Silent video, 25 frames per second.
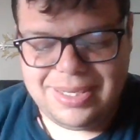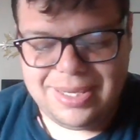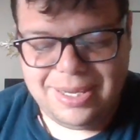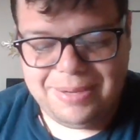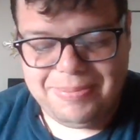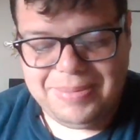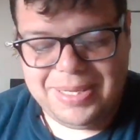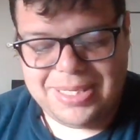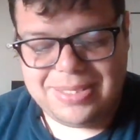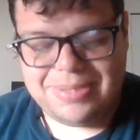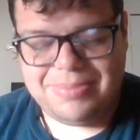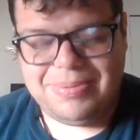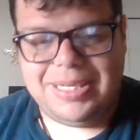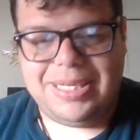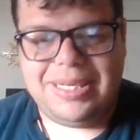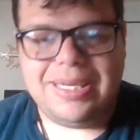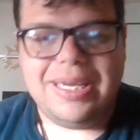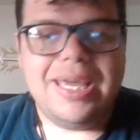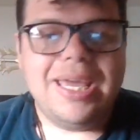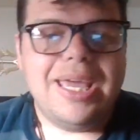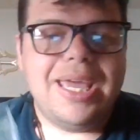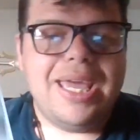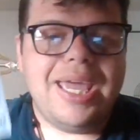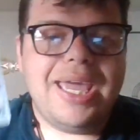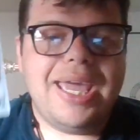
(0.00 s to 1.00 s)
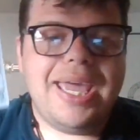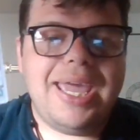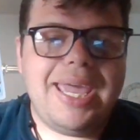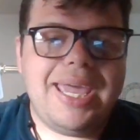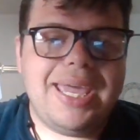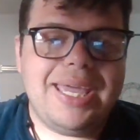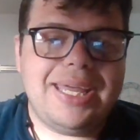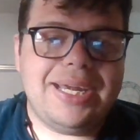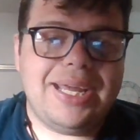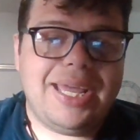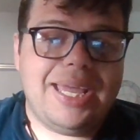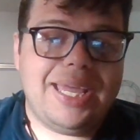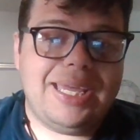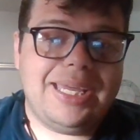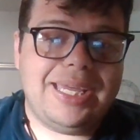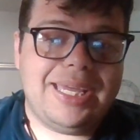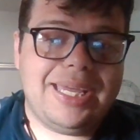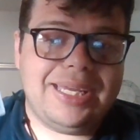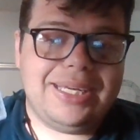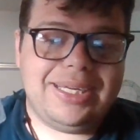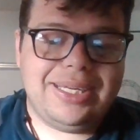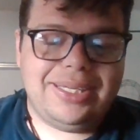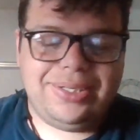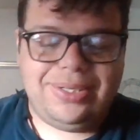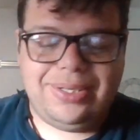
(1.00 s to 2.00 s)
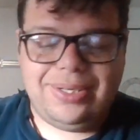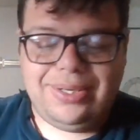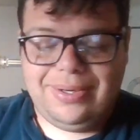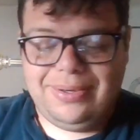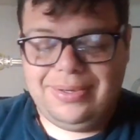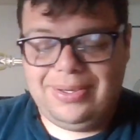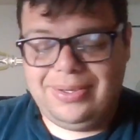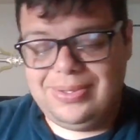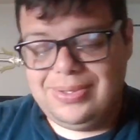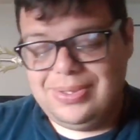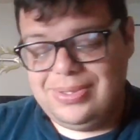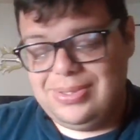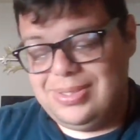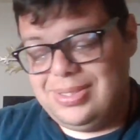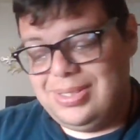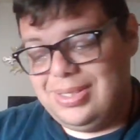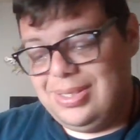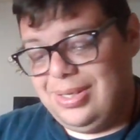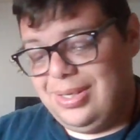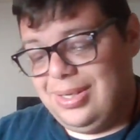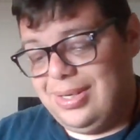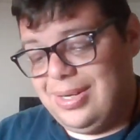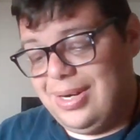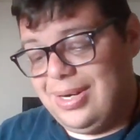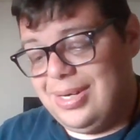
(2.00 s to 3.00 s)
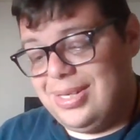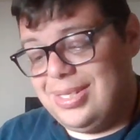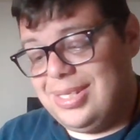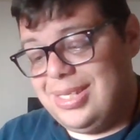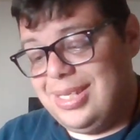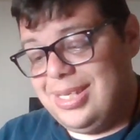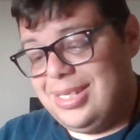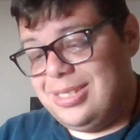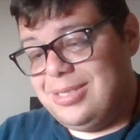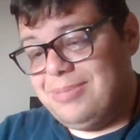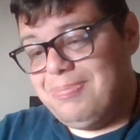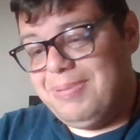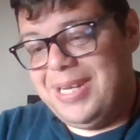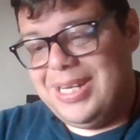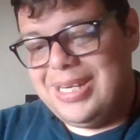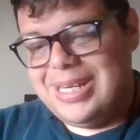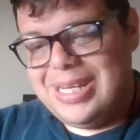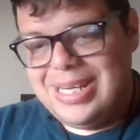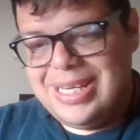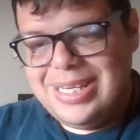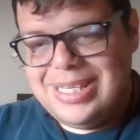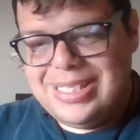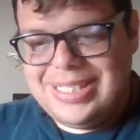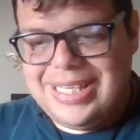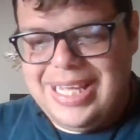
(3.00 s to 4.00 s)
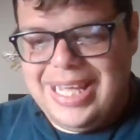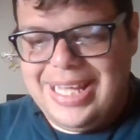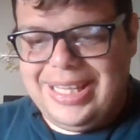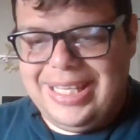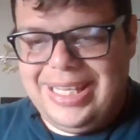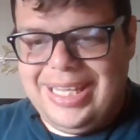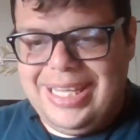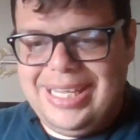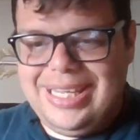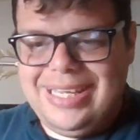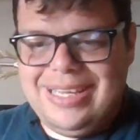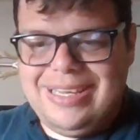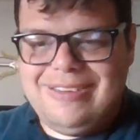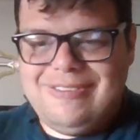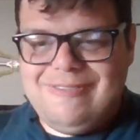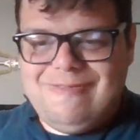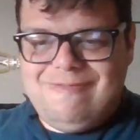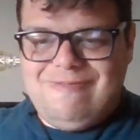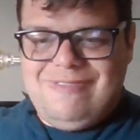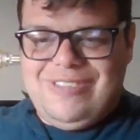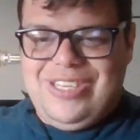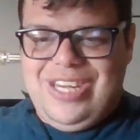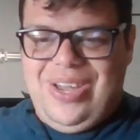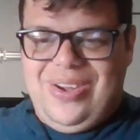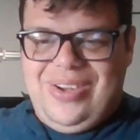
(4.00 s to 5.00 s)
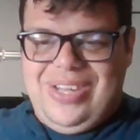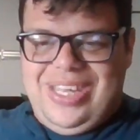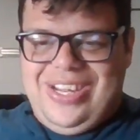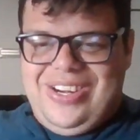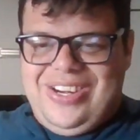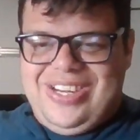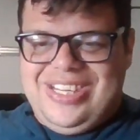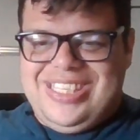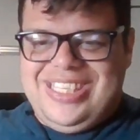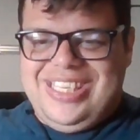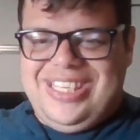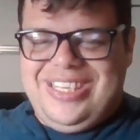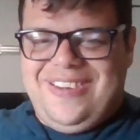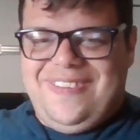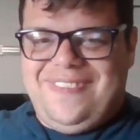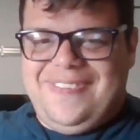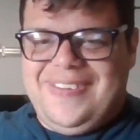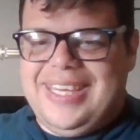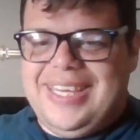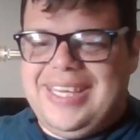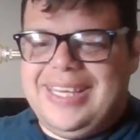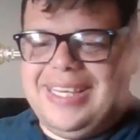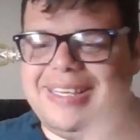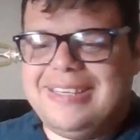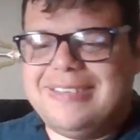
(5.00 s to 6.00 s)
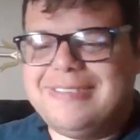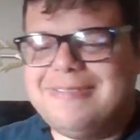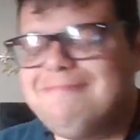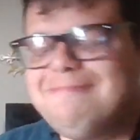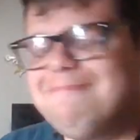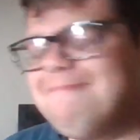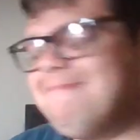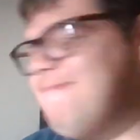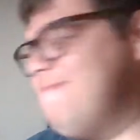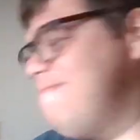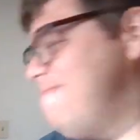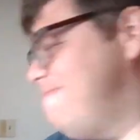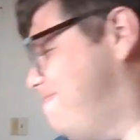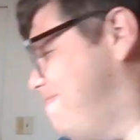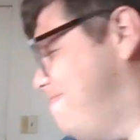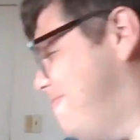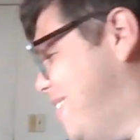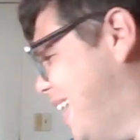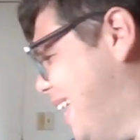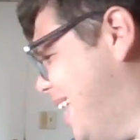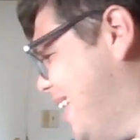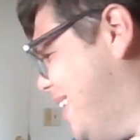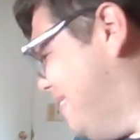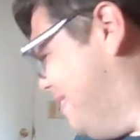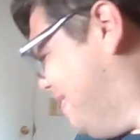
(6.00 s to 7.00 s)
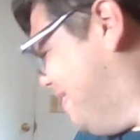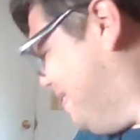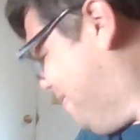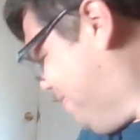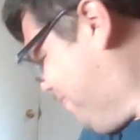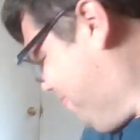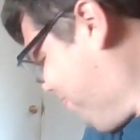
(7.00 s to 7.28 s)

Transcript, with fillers: Dumbass. And I got another of those card things, but sadly, no Giratina V. And eh.